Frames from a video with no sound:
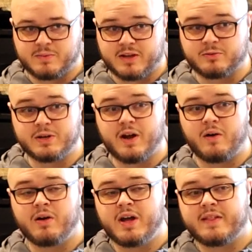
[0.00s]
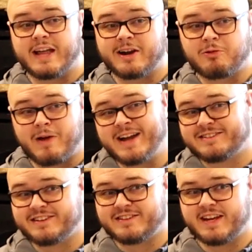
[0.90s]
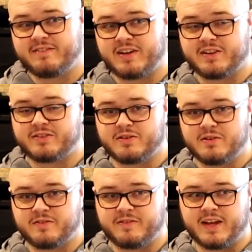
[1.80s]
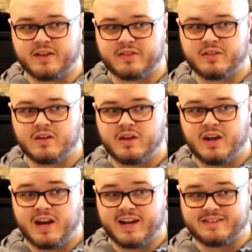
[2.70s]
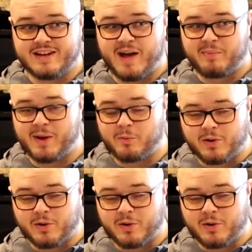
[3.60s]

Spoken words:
Because we know that Christ has saved us through faith, and it's not by